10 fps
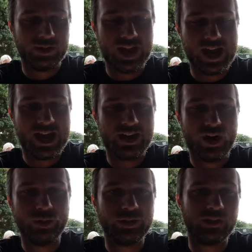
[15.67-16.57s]
They had
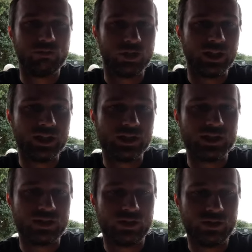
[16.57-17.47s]
only rears
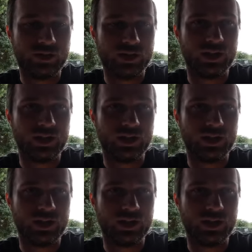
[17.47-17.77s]
in stock.